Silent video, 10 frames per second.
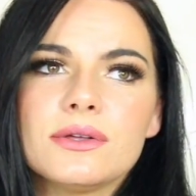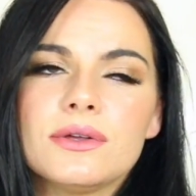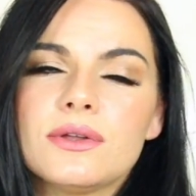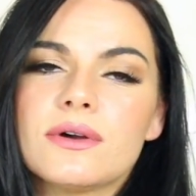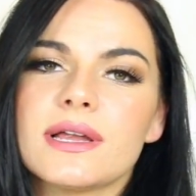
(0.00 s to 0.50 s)

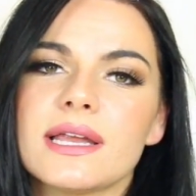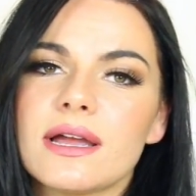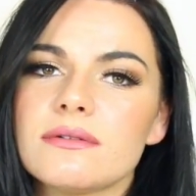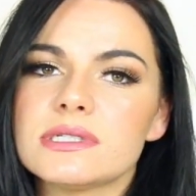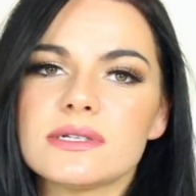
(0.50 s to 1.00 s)
you're not going to
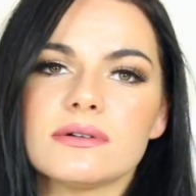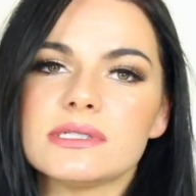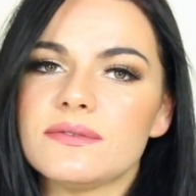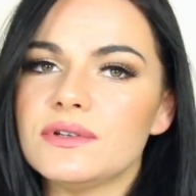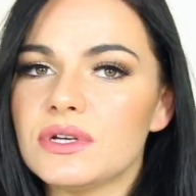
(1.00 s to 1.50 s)
get
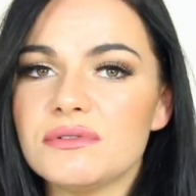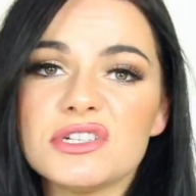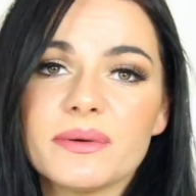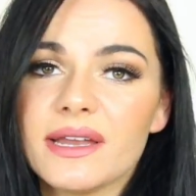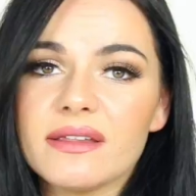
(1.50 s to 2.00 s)
results if you don't
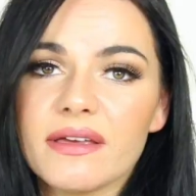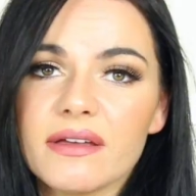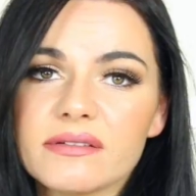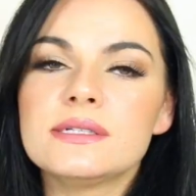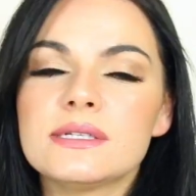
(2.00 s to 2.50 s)
do anything.